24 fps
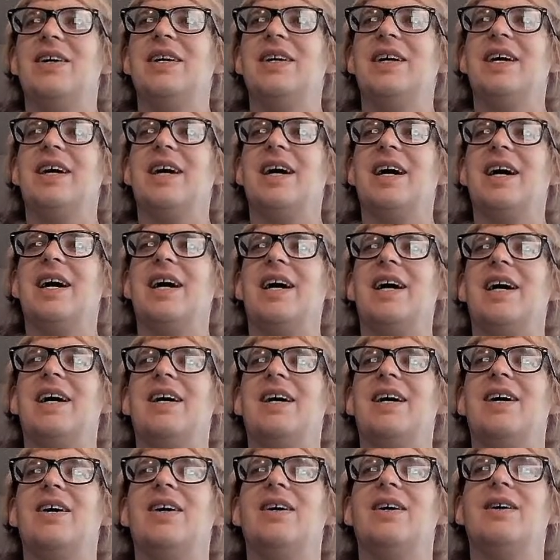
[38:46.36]
Yeah,
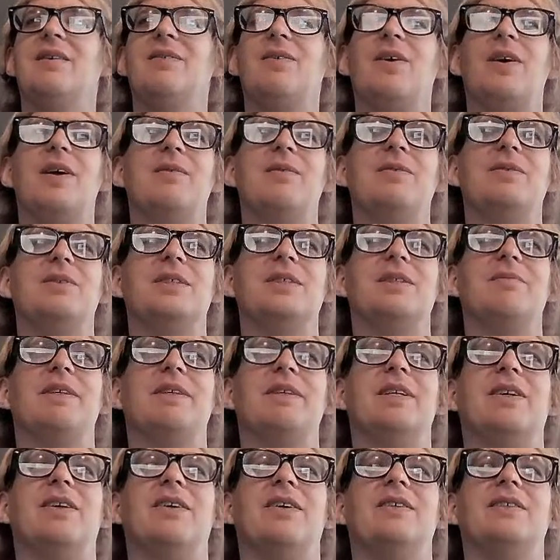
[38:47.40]
we
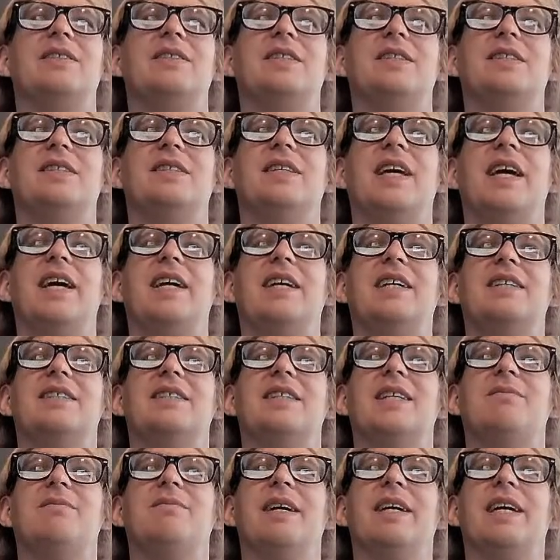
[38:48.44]
call it just saying because
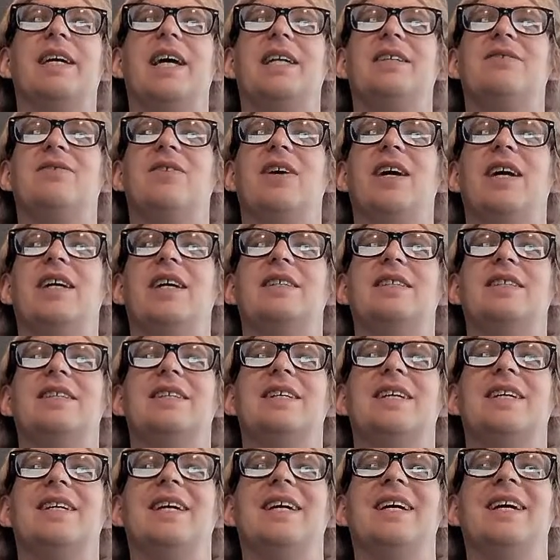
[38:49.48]
that's my catchphrase.
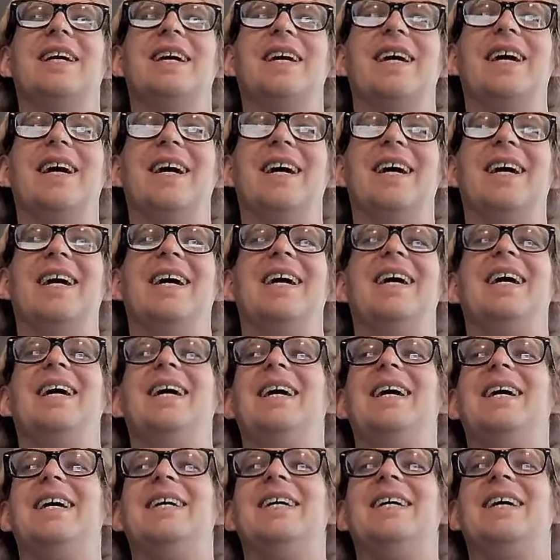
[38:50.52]

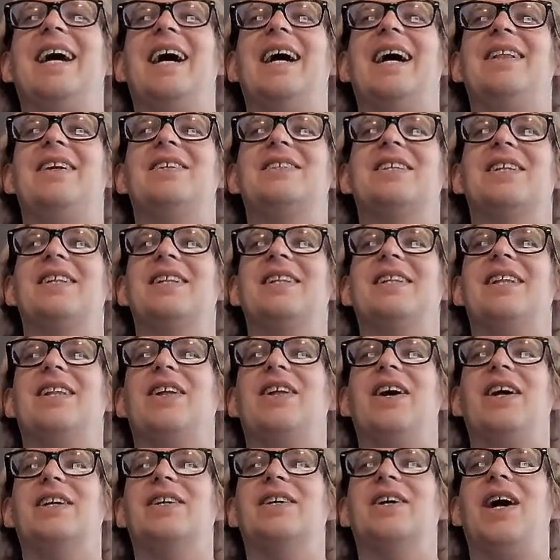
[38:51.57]
Yeah, there's a
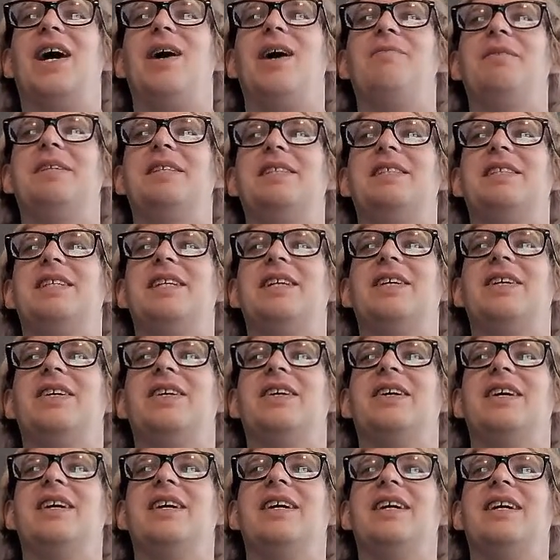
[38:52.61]
lot of comments here.